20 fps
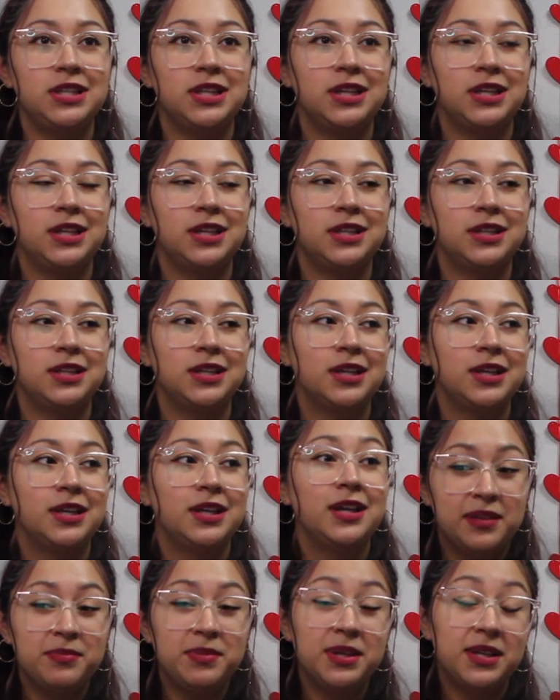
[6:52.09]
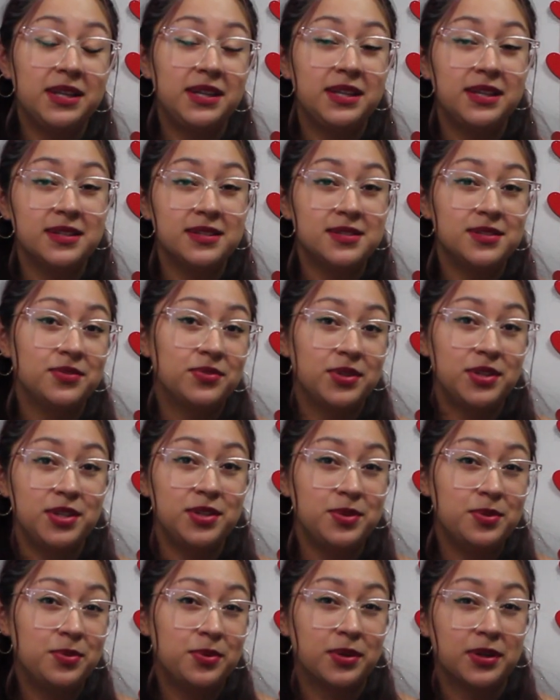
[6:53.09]
and give me ideas of what
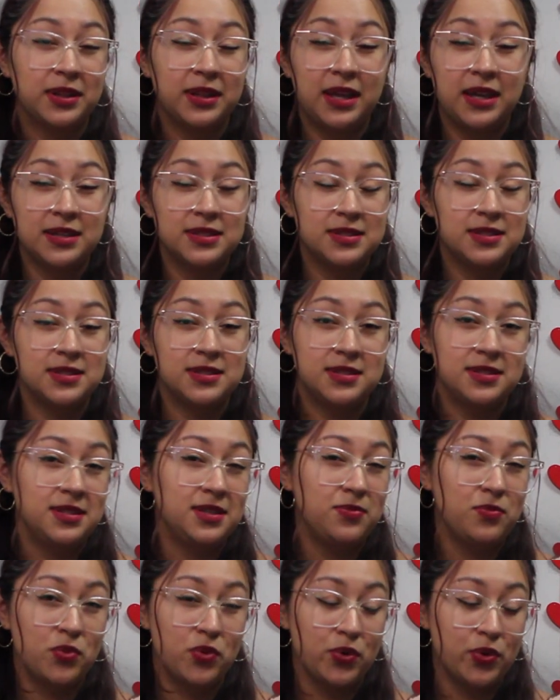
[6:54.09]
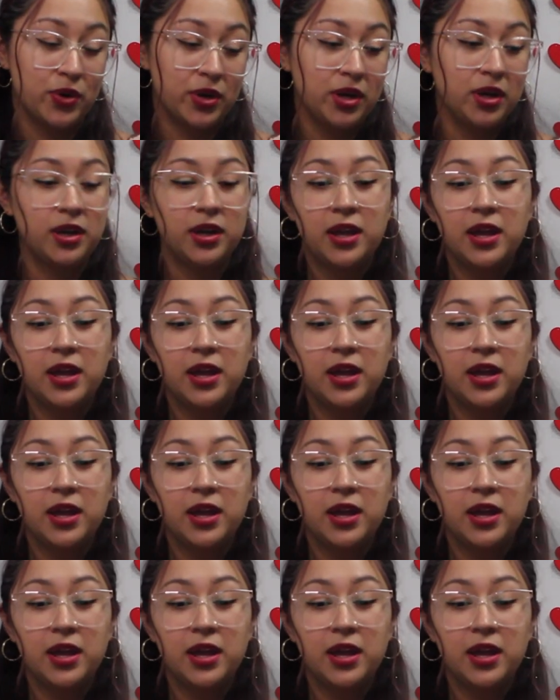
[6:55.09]
you would like to see more.